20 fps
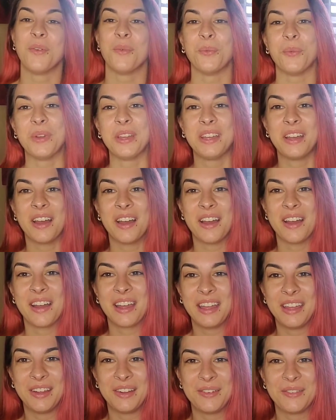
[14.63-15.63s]
We are
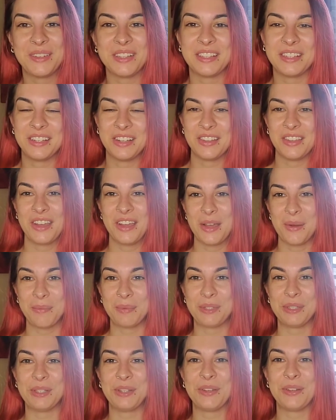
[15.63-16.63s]
here with another
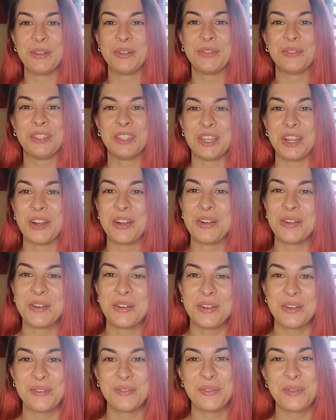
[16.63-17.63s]
episode of Tarot
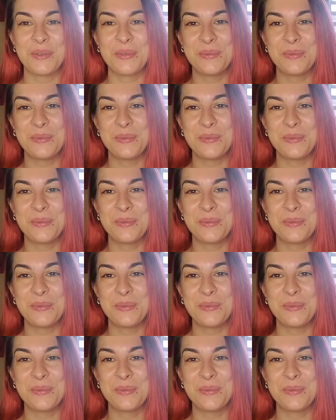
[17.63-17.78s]
of the